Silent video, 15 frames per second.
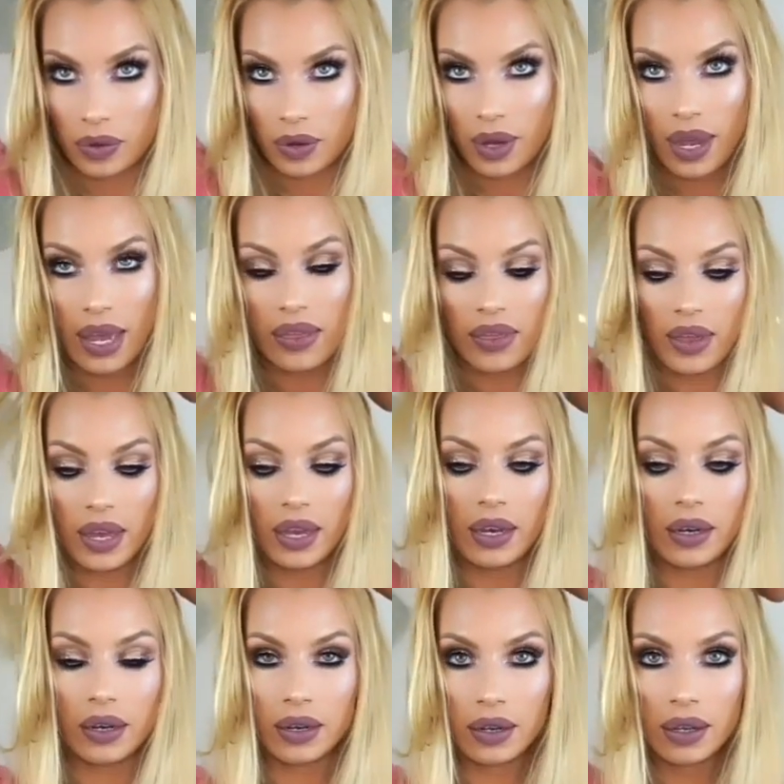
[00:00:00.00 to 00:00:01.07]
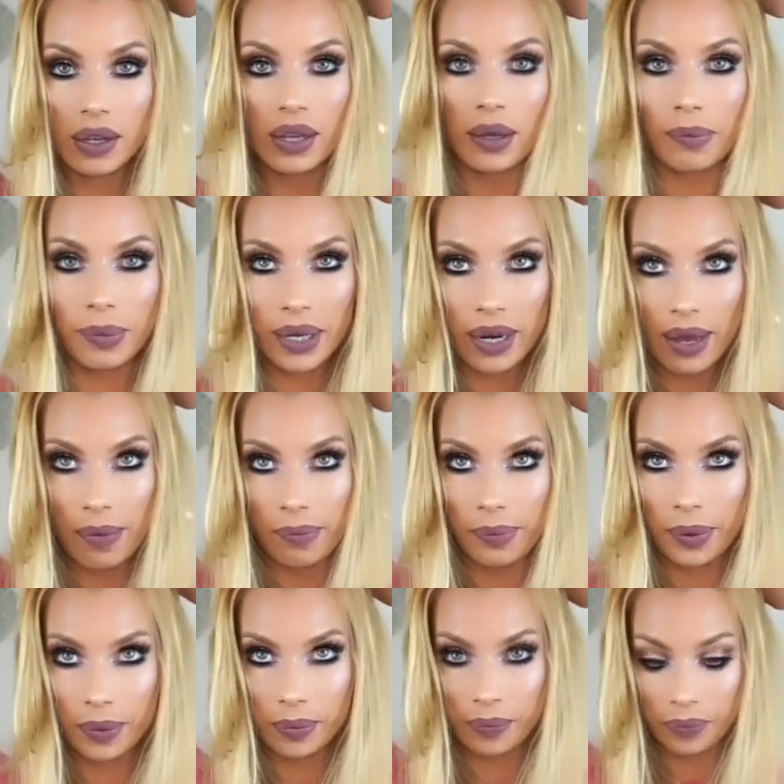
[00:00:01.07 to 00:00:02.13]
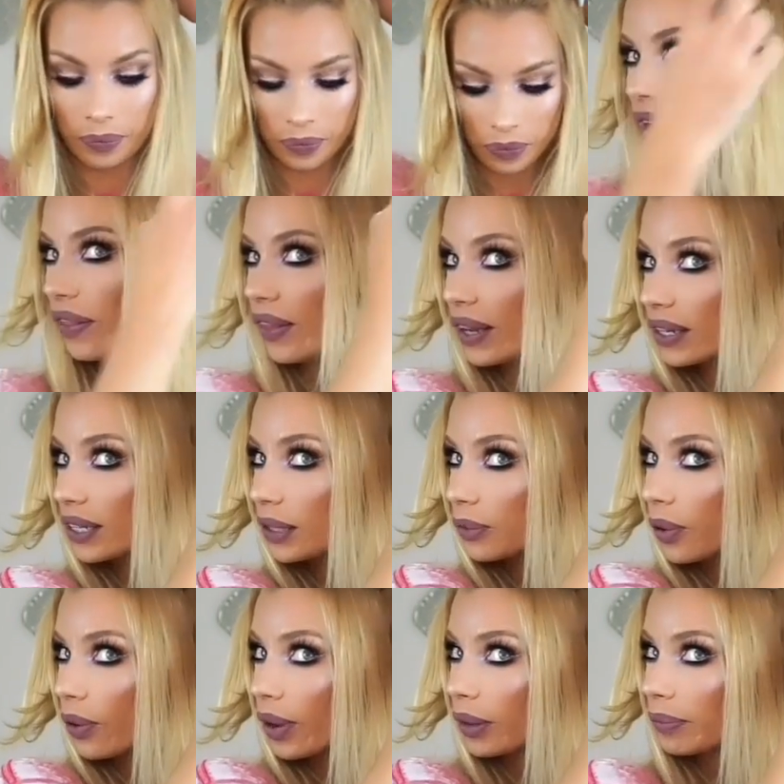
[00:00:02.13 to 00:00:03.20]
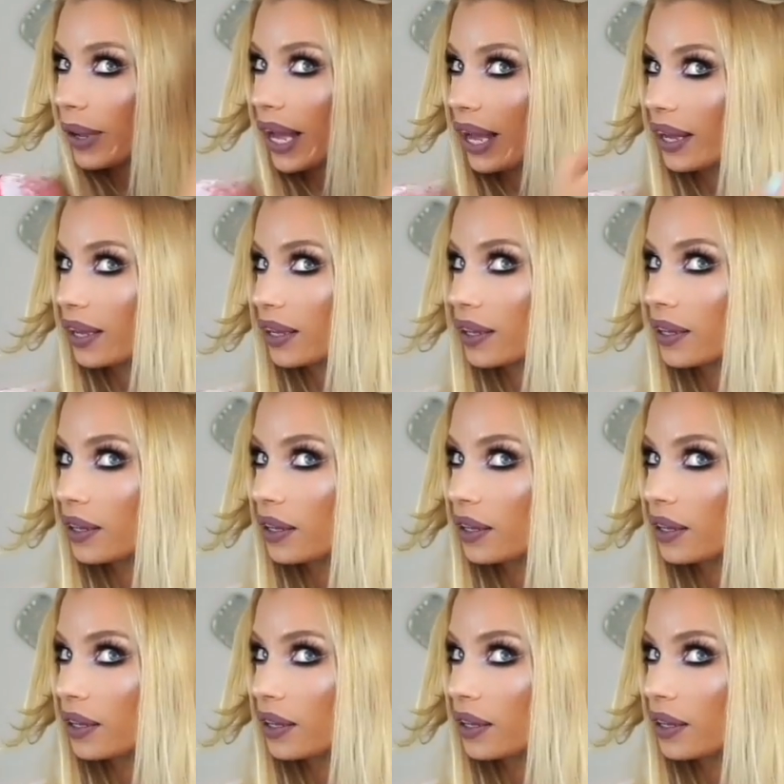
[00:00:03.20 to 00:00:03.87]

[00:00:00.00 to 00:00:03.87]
and then flip it up, and then keep going back.